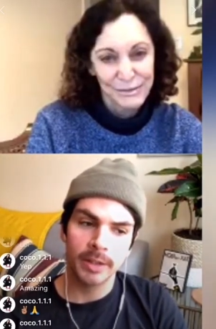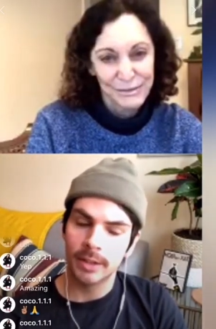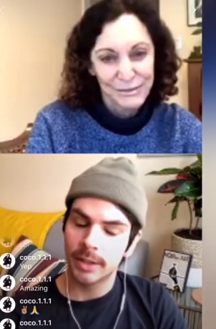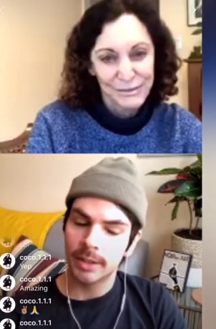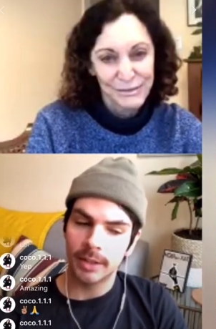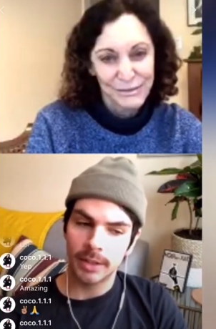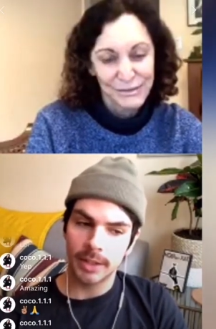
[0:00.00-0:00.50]

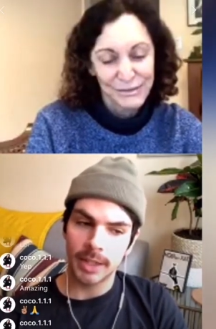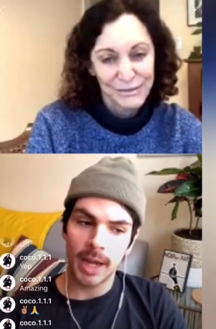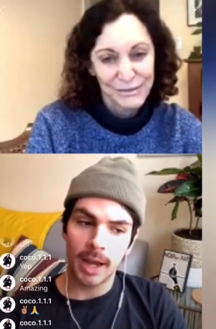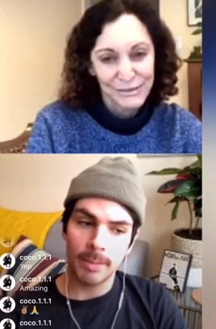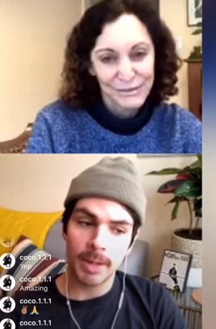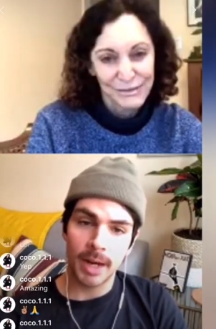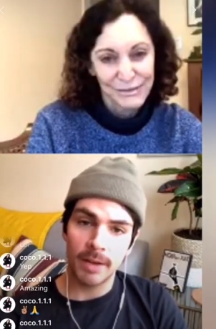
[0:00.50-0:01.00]
Speaker 1: yeah, I mean,
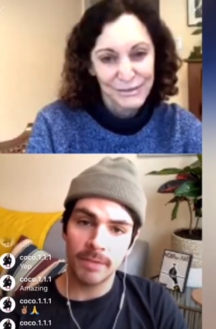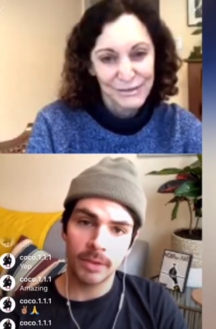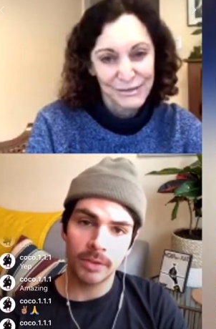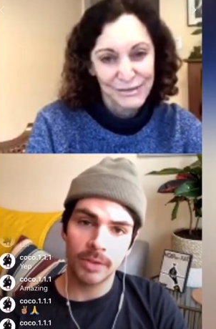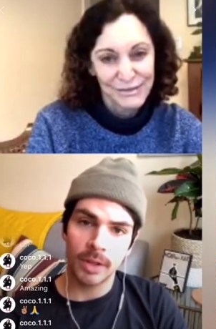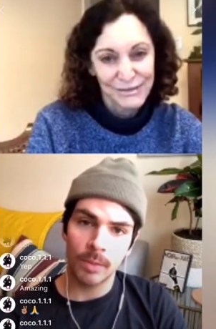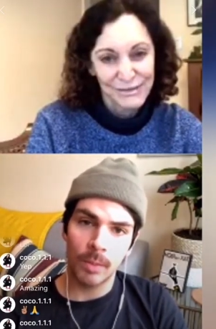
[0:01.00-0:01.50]
I feel the
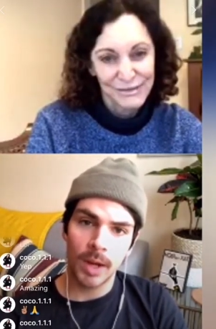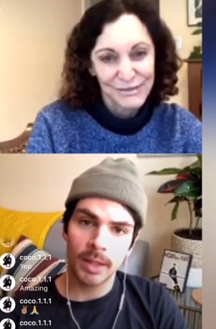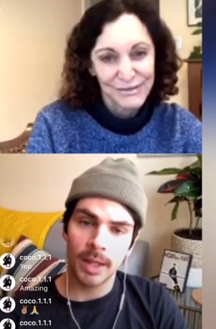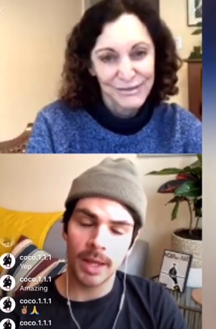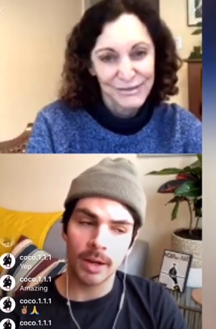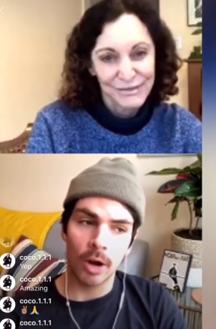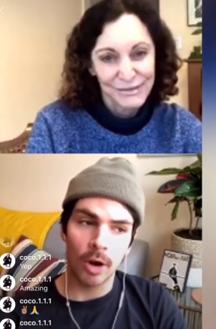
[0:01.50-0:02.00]
same way. Like
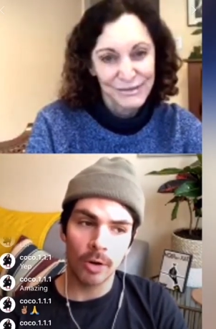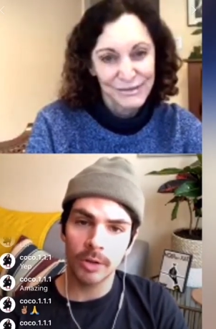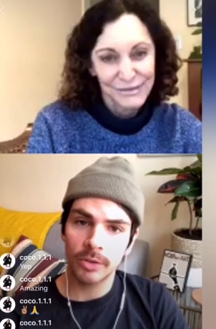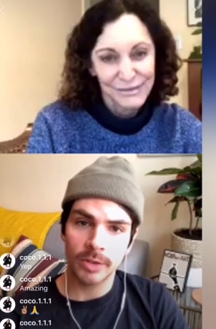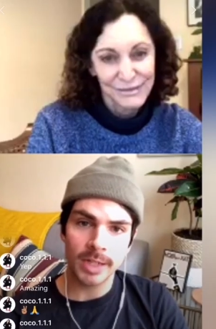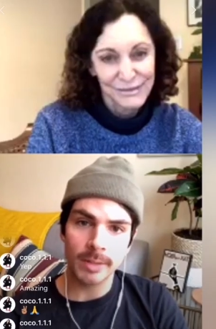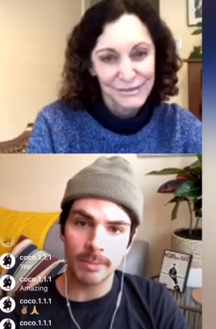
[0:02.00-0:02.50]
artists
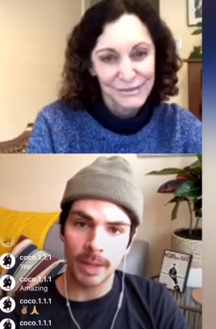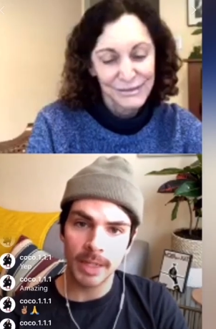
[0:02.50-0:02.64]
need money.